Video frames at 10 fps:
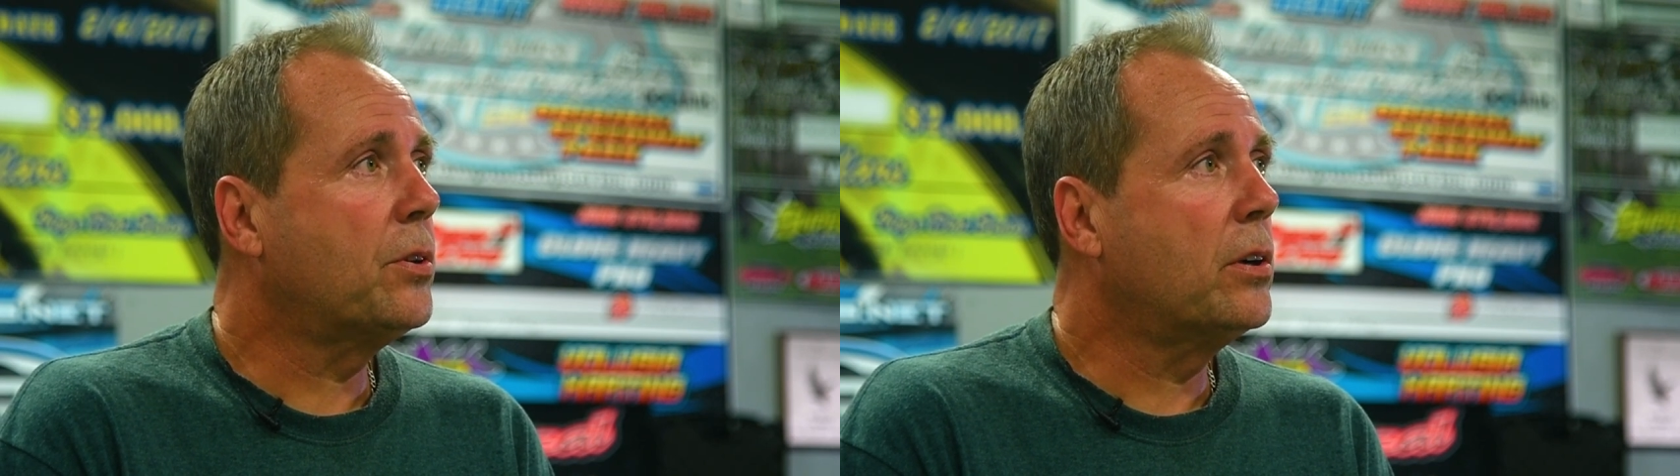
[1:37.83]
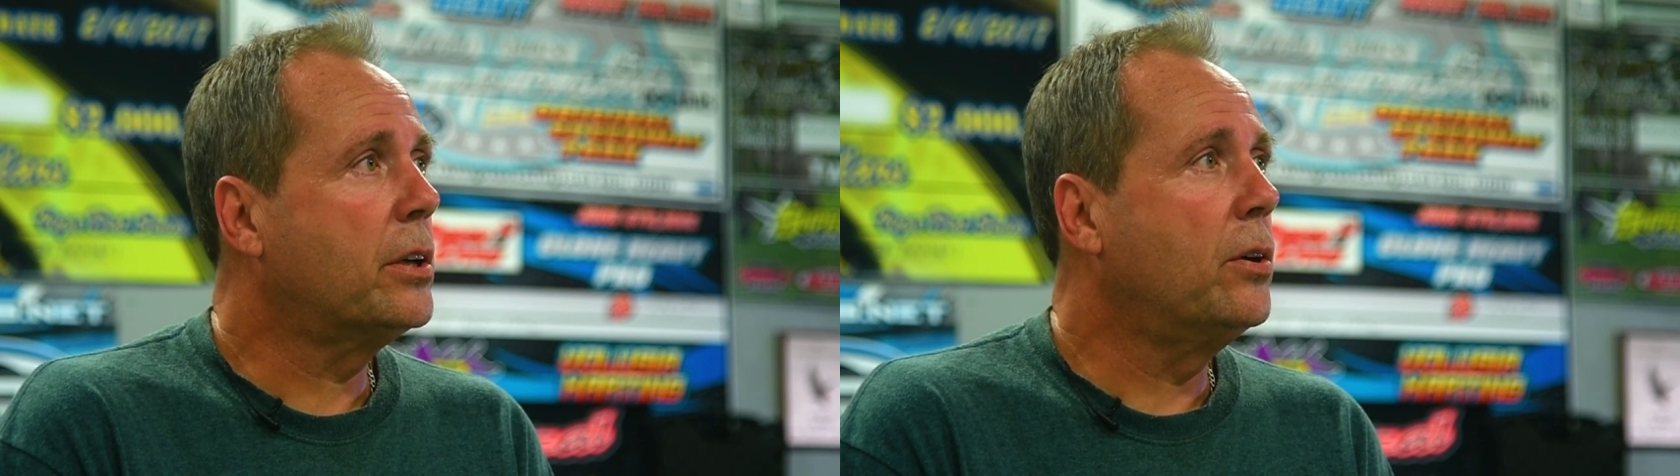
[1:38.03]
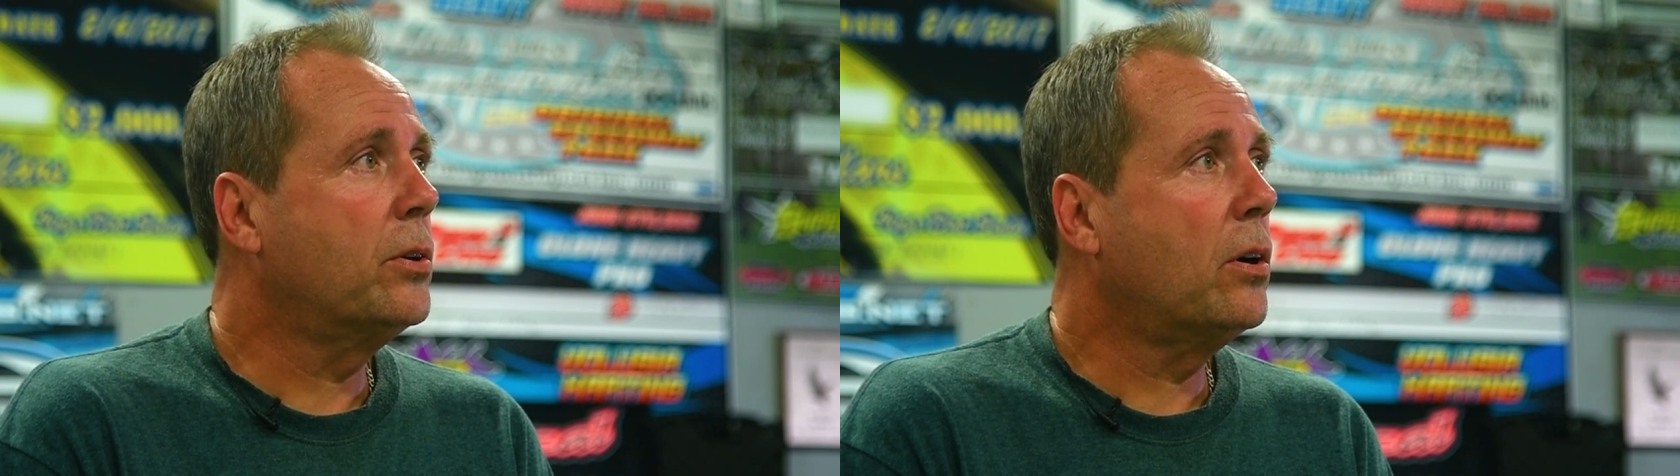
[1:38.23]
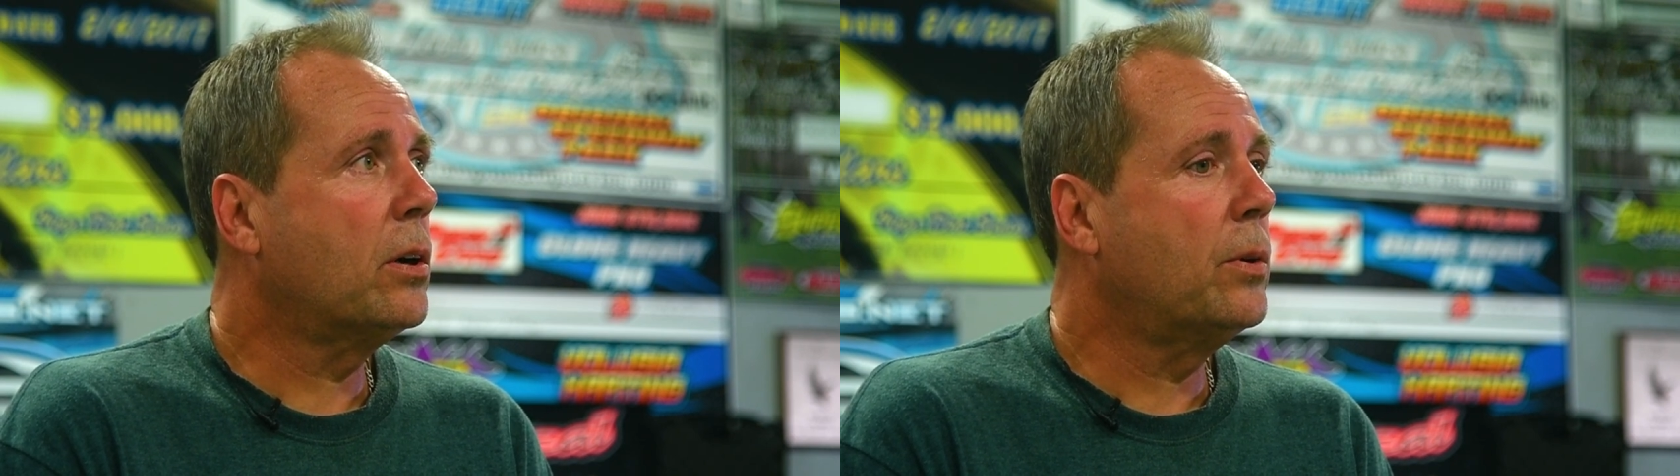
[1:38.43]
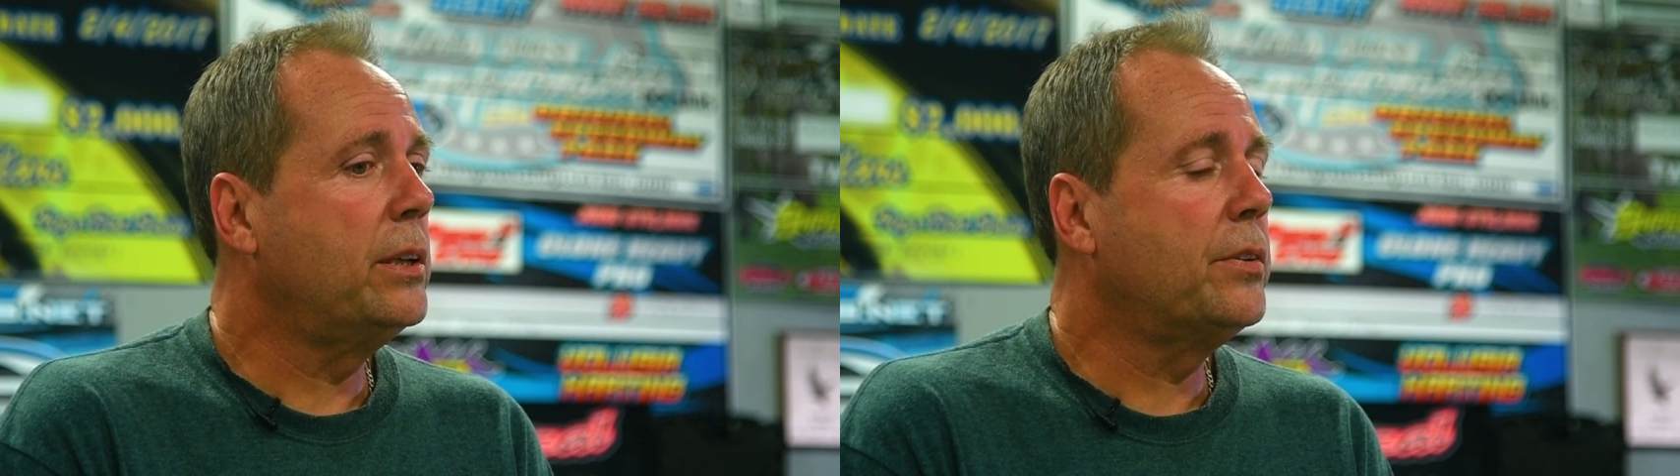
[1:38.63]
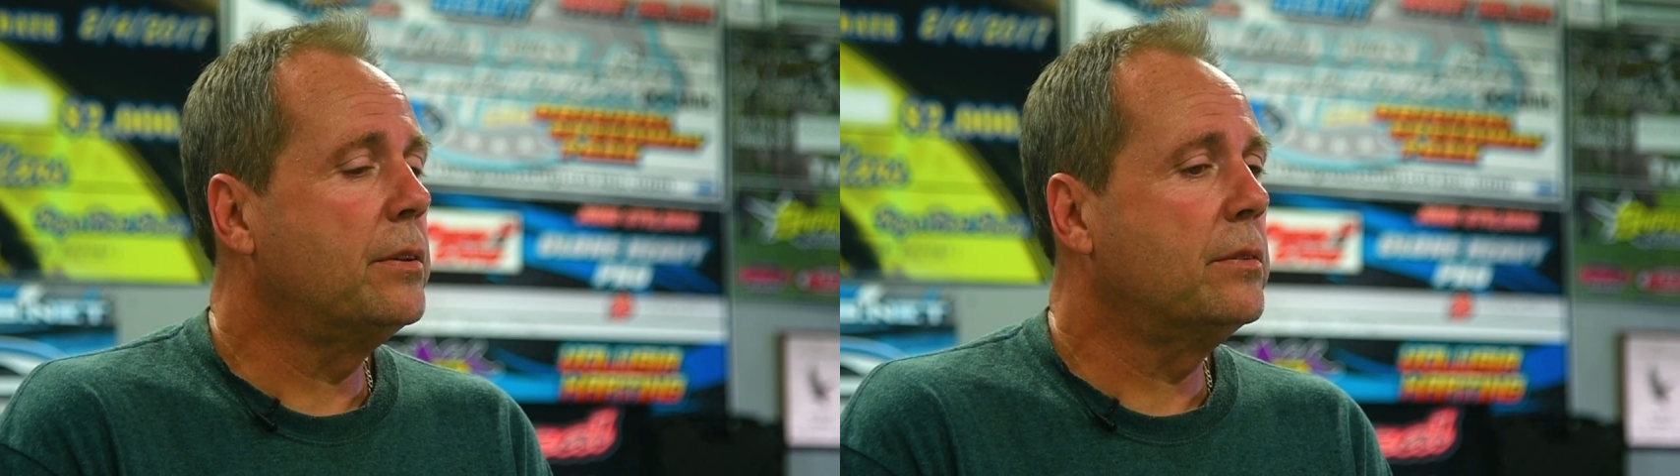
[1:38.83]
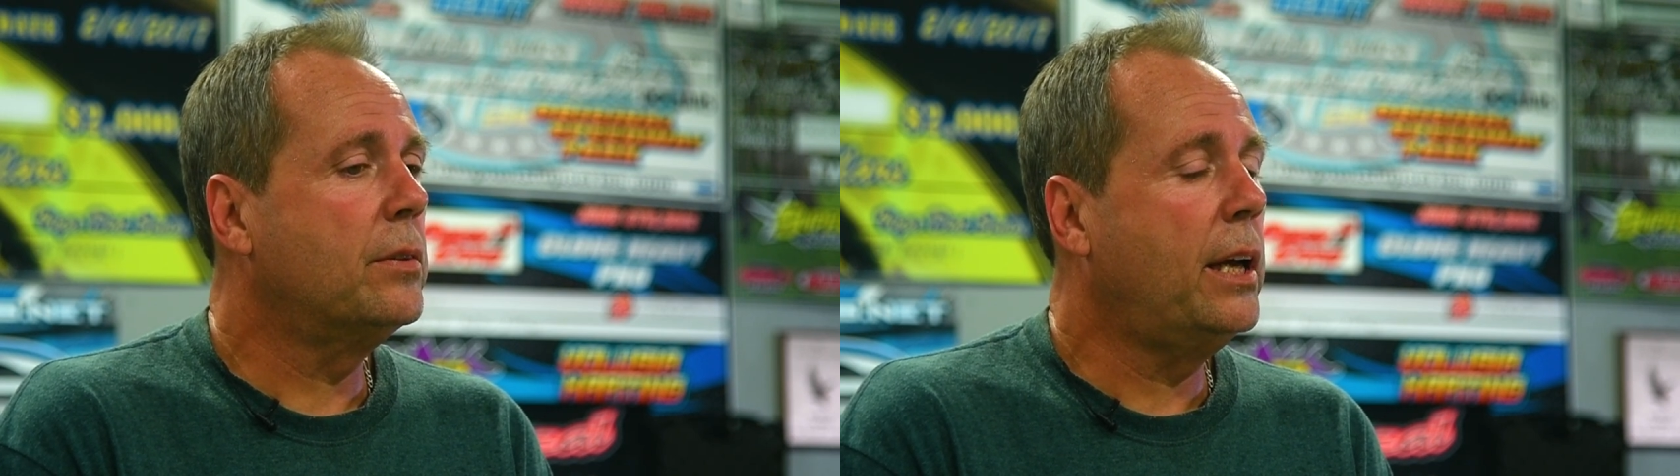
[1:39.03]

start go-kart racing,